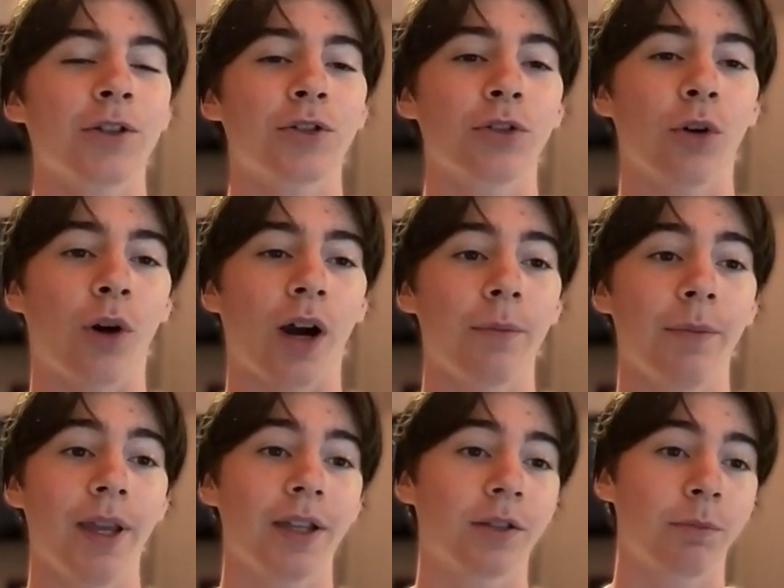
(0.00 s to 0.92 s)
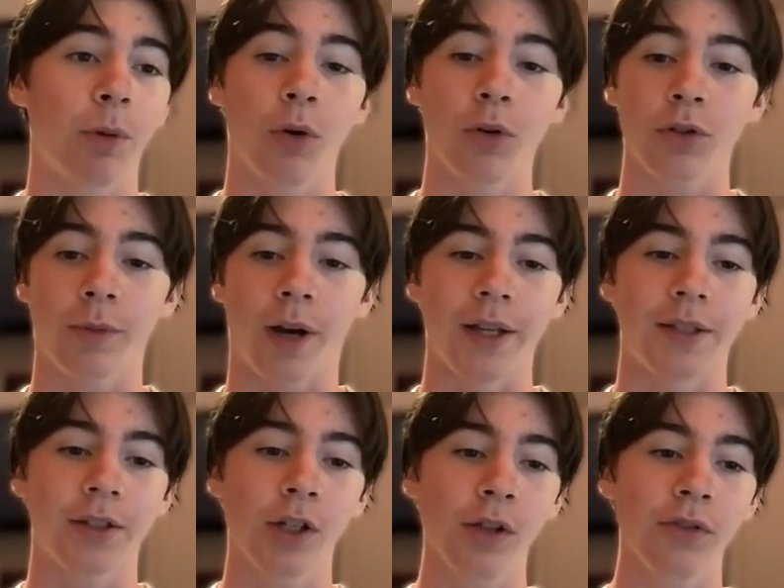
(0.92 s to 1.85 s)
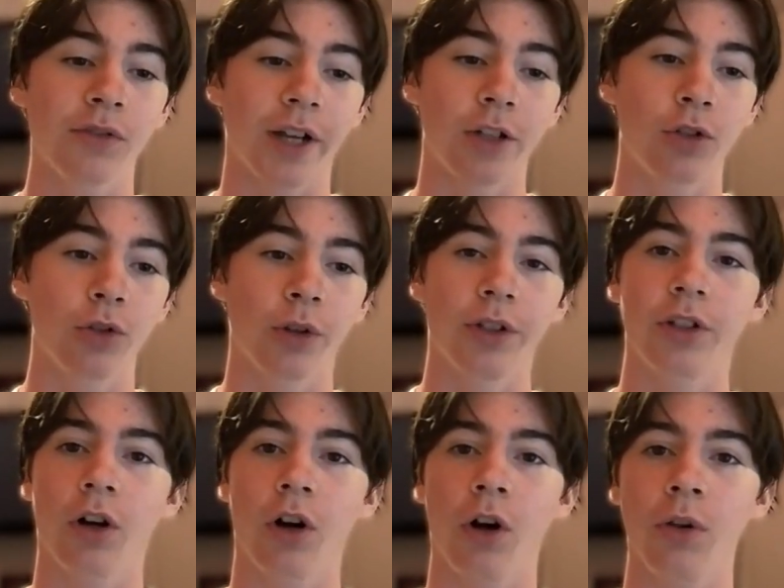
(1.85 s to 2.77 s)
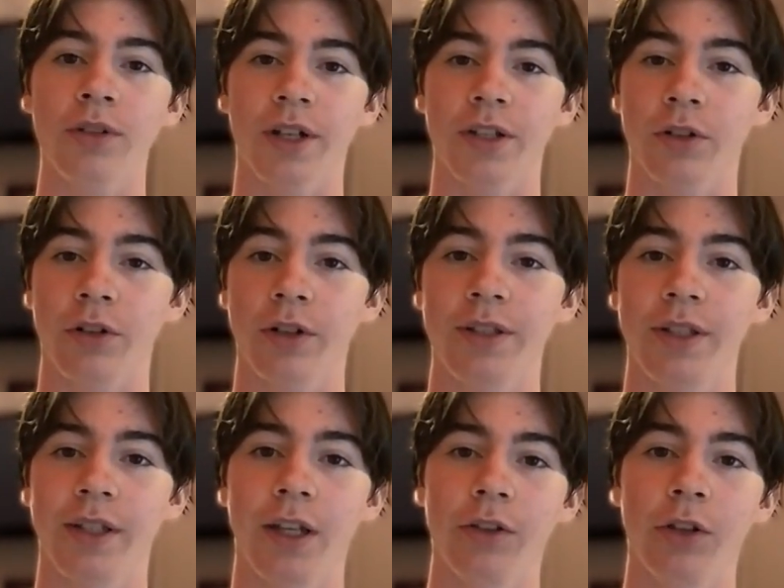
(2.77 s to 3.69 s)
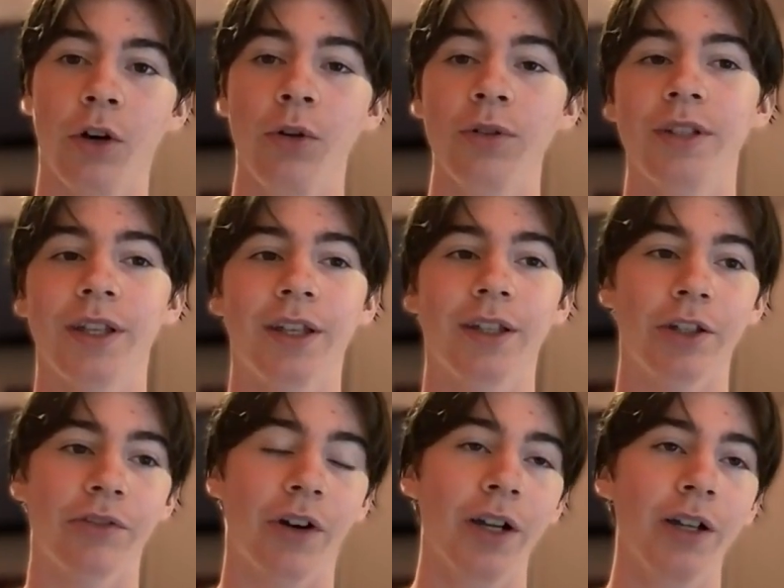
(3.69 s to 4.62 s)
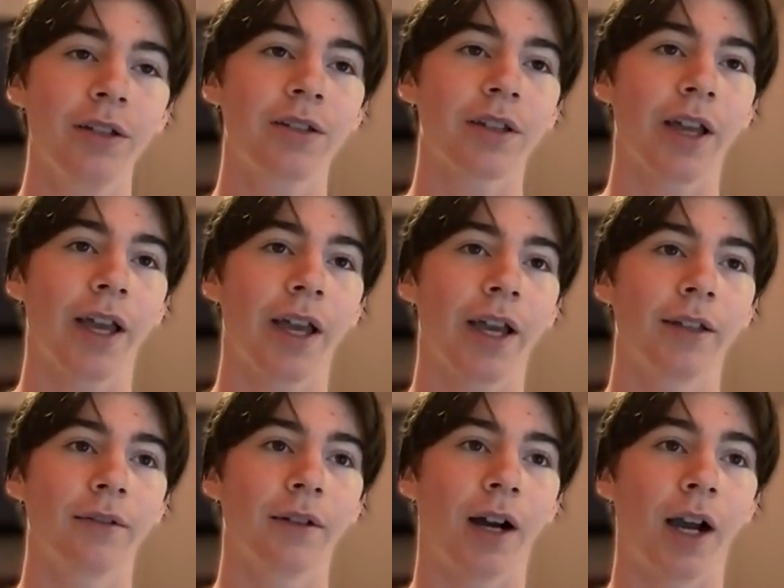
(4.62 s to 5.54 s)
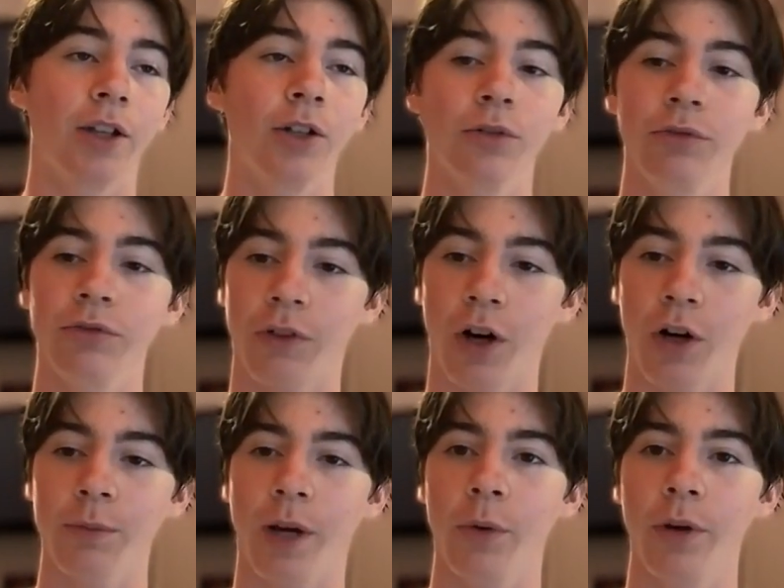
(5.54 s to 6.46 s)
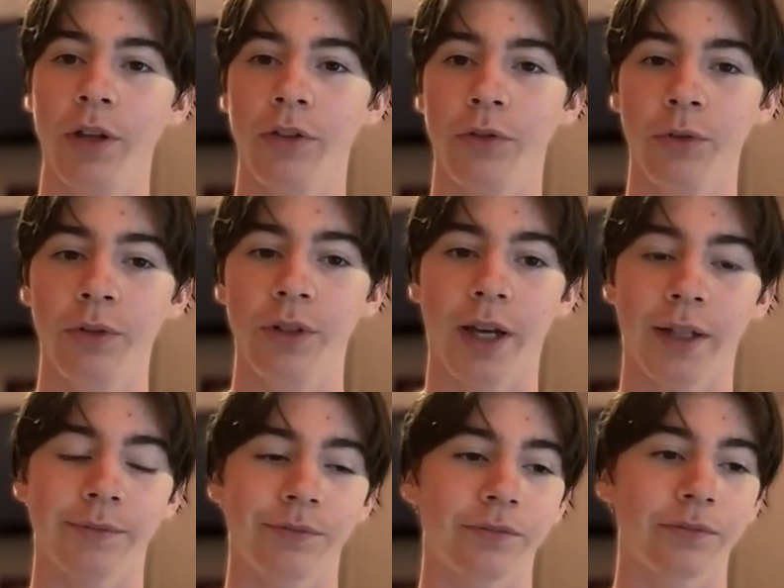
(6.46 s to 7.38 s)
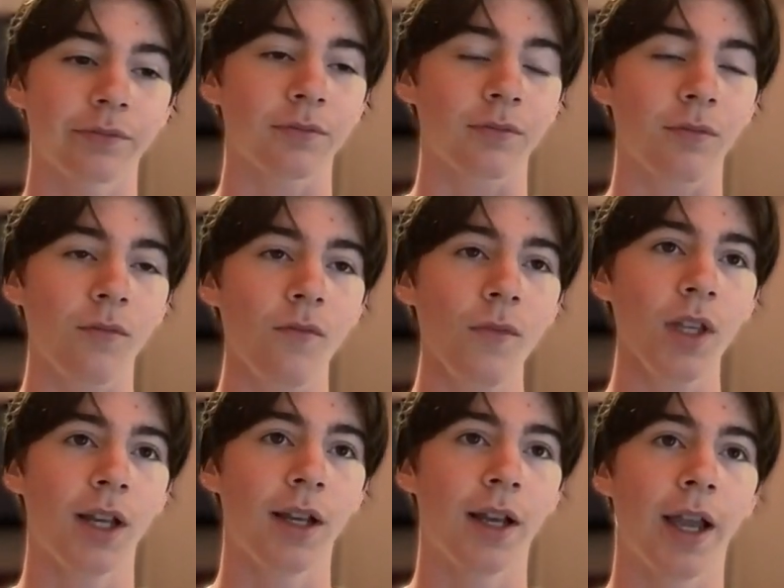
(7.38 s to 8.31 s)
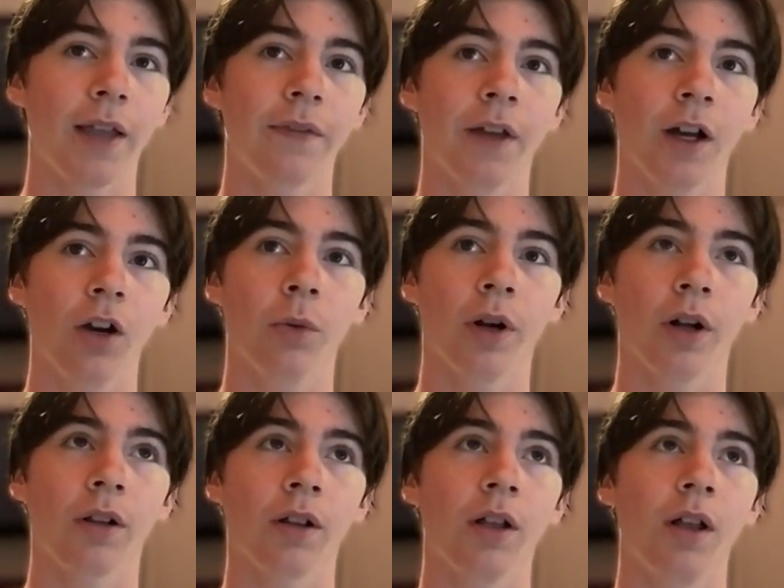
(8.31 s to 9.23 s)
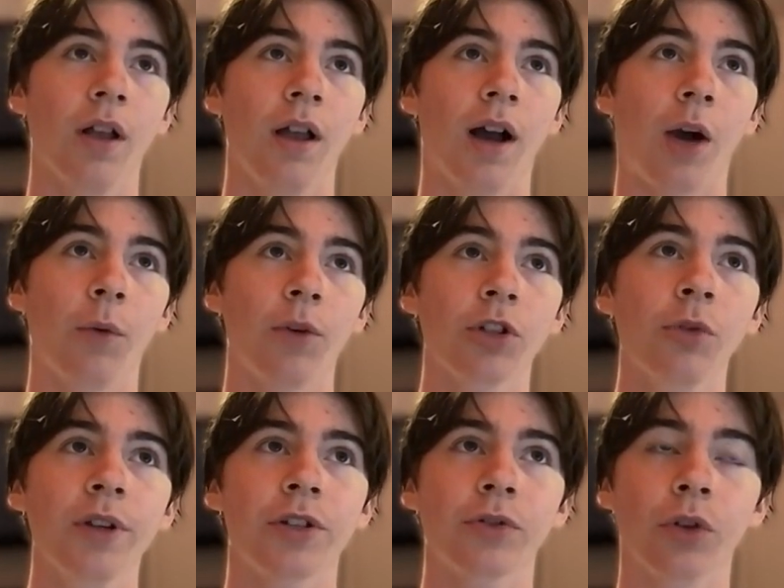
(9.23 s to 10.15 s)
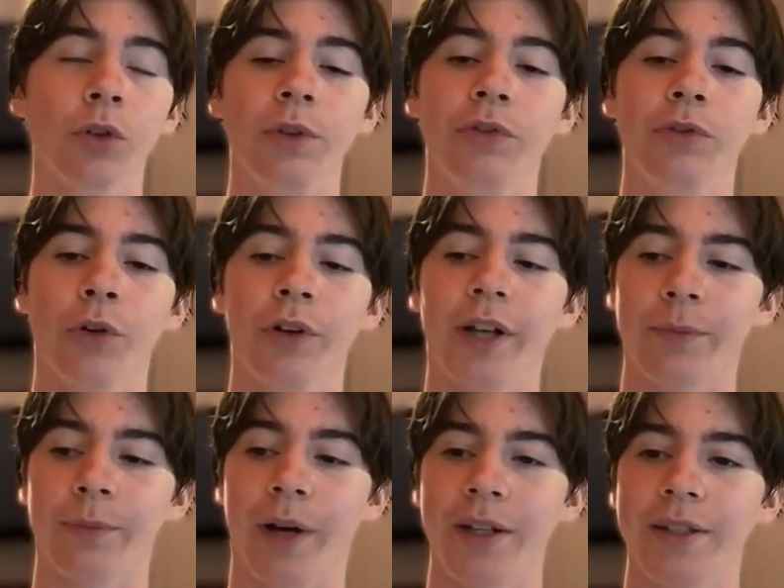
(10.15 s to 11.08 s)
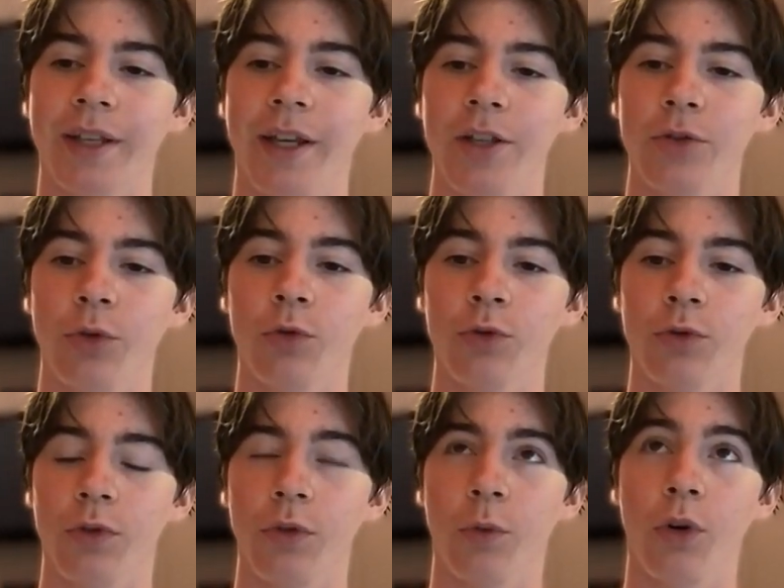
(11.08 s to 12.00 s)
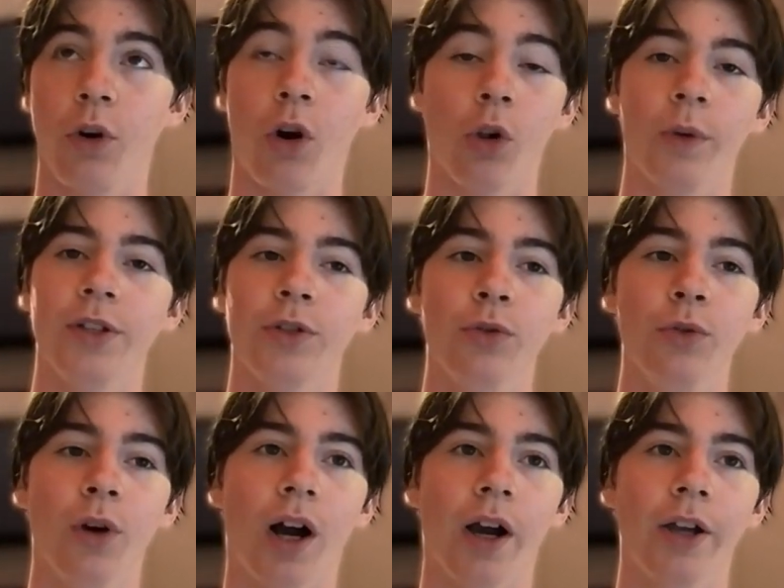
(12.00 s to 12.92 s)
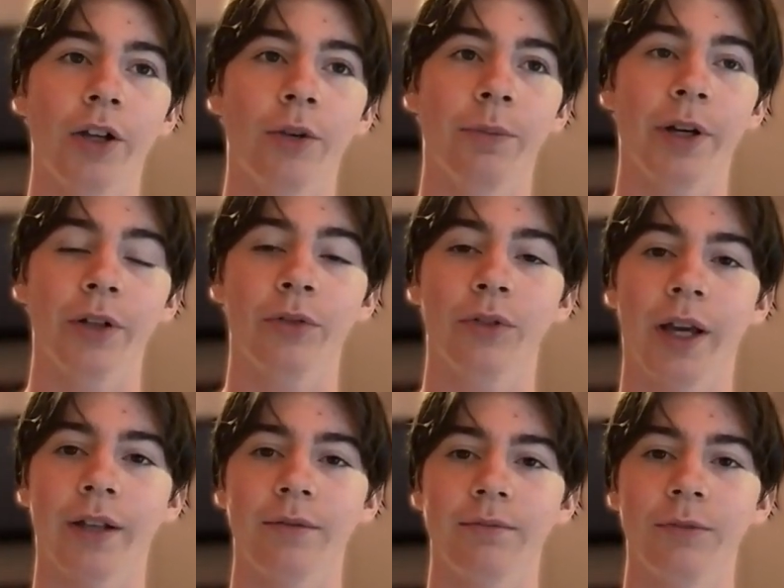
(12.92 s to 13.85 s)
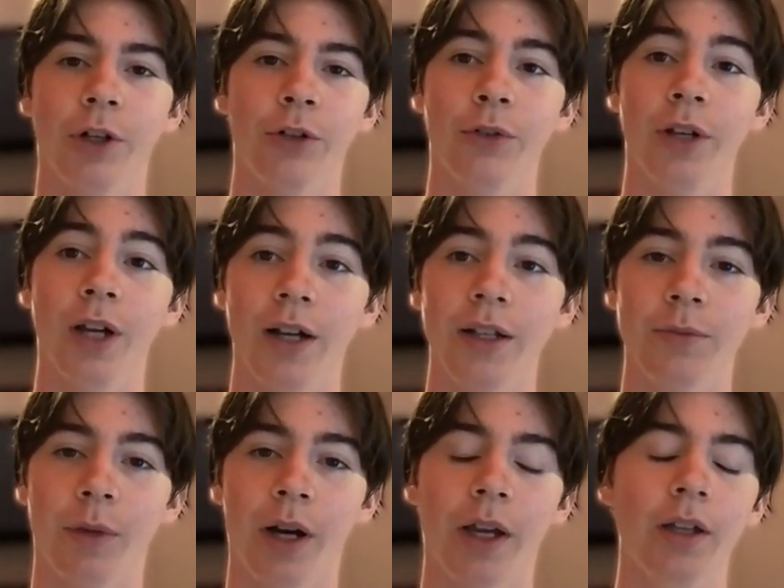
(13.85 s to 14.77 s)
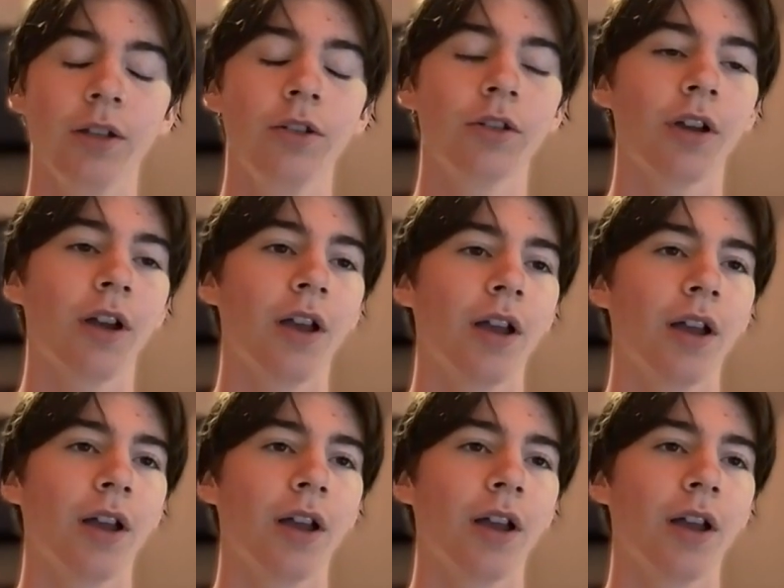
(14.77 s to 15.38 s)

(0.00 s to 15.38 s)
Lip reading: So I make posts myself, so I joined calls, I started taking notes, taking advice, and I found my way through that. And now, well, I was always told before that my stands were always too high compared to like other guys my age,